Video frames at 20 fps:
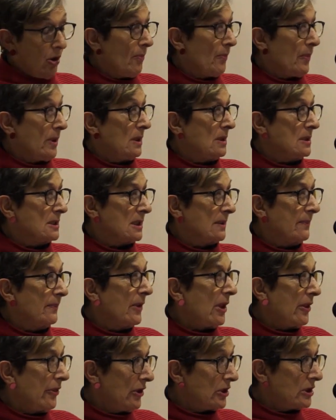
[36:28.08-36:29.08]

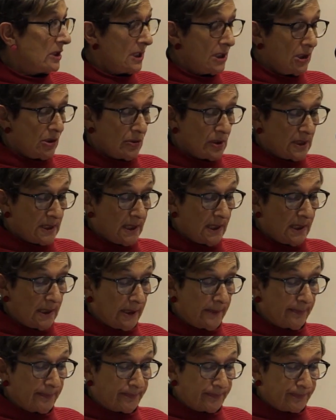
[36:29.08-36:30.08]
communism than the
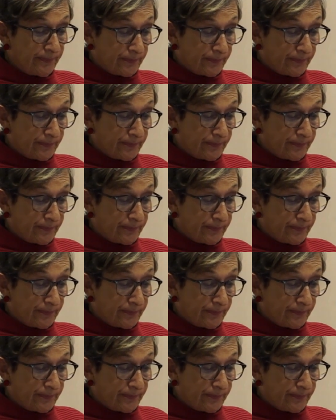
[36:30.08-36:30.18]
TUC.